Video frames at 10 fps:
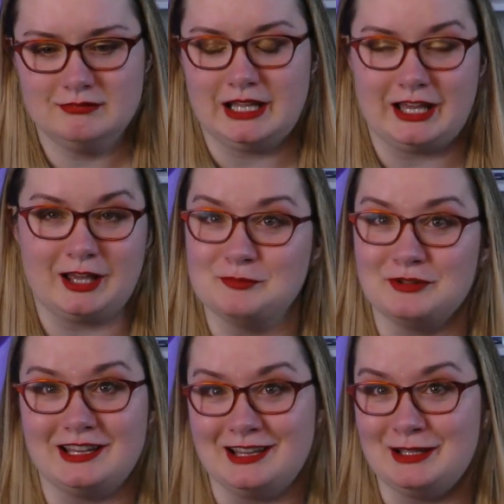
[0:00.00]
it
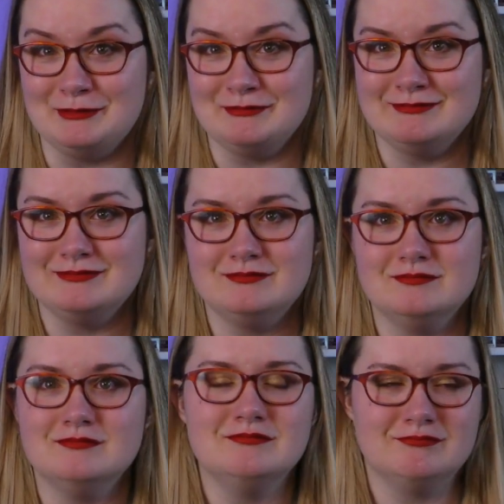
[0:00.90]
completely
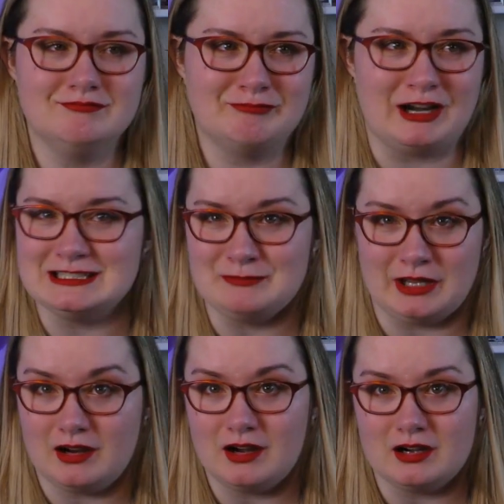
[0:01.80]
breaks my
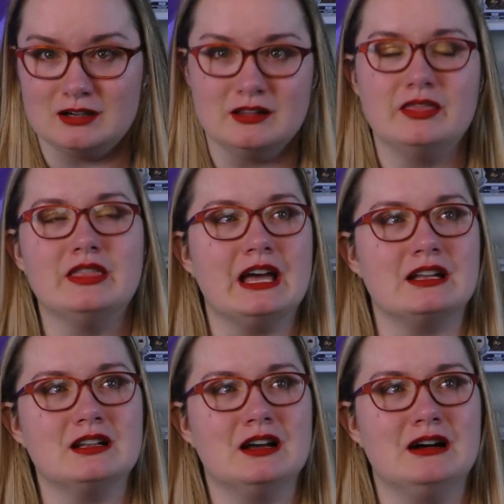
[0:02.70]
heart that
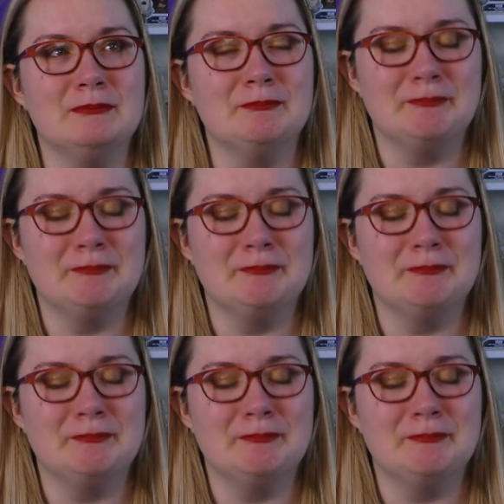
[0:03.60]
um,